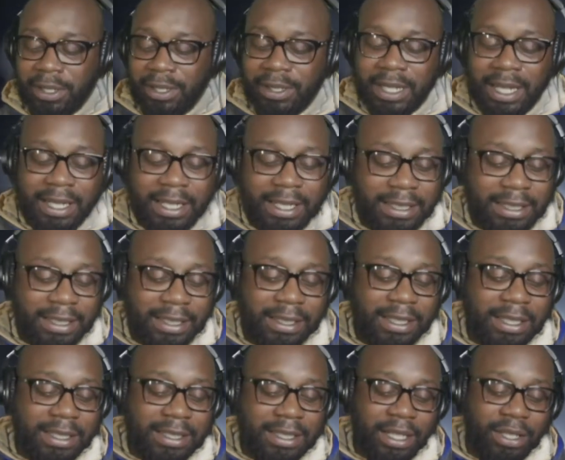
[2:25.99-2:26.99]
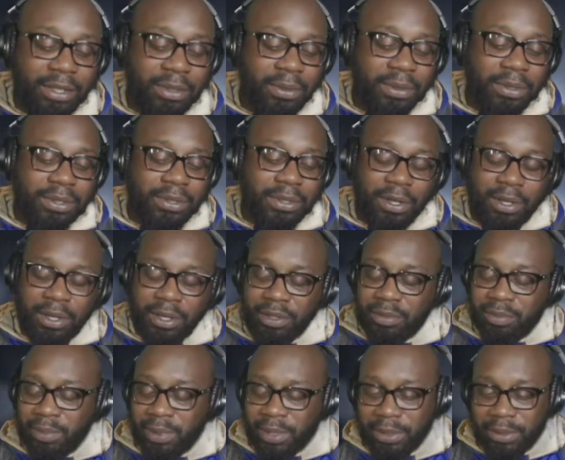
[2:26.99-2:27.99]
Like he just continued to
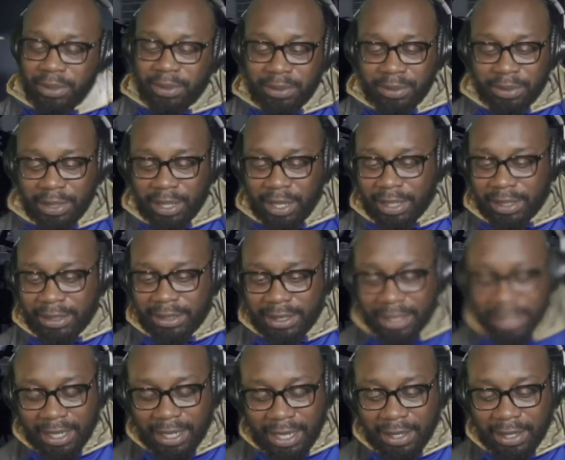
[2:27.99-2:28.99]
starve, bro. Nah, chill out.